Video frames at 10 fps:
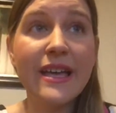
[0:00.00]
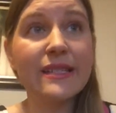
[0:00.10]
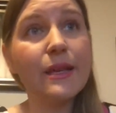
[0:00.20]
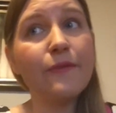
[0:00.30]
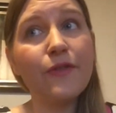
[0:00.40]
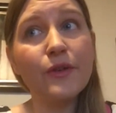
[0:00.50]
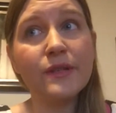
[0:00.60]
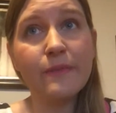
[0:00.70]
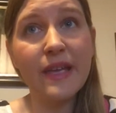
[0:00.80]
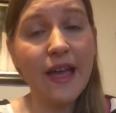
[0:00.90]
Some
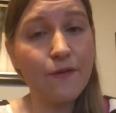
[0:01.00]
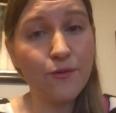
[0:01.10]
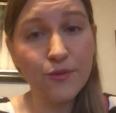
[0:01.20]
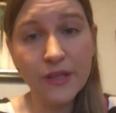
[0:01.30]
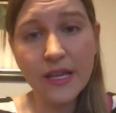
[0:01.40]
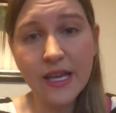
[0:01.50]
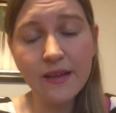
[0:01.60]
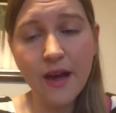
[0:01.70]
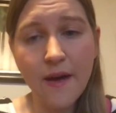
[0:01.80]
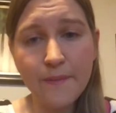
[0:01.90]
folks may have really
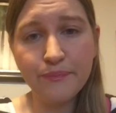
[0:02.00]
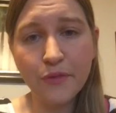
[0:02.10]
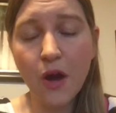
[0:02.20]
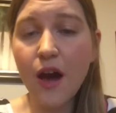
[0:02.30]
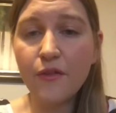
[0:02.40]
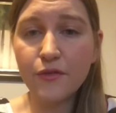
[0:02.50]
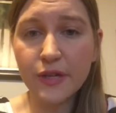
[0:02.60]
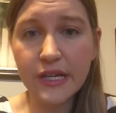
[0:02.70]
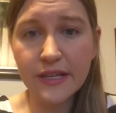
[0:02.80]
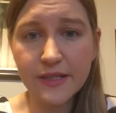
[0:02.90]
off
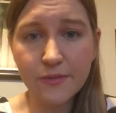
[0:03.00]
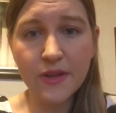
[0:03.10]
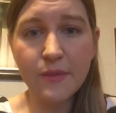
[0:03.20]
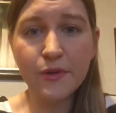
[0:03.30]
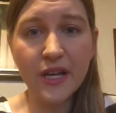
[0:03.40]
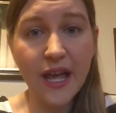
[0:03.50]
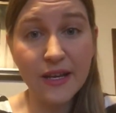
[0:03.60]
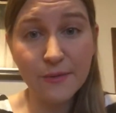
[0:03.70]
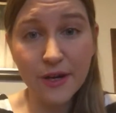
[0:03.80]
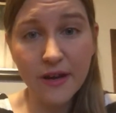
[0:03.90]
readings when they put it
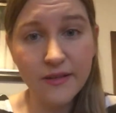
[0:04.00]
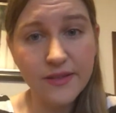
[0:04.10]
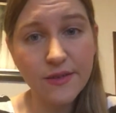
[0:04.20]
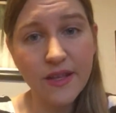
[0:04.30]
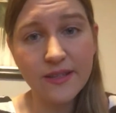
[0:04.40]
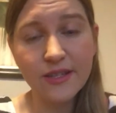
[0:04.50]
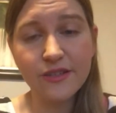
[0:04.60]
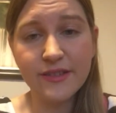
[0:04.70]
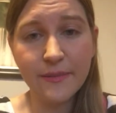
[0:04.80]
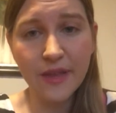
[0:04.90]
anywhere else, so that's
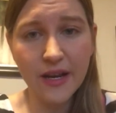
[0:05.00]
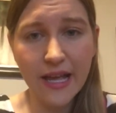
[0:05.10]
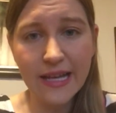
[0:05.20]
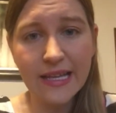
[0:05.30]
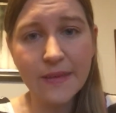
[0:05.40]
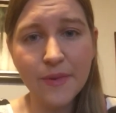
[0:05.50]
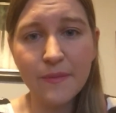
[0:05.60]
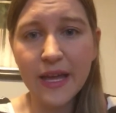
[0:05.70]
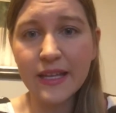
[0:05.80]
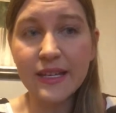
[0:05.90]
just something to kind of keep in
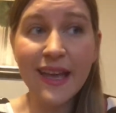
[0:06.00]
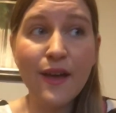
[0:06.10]
mind.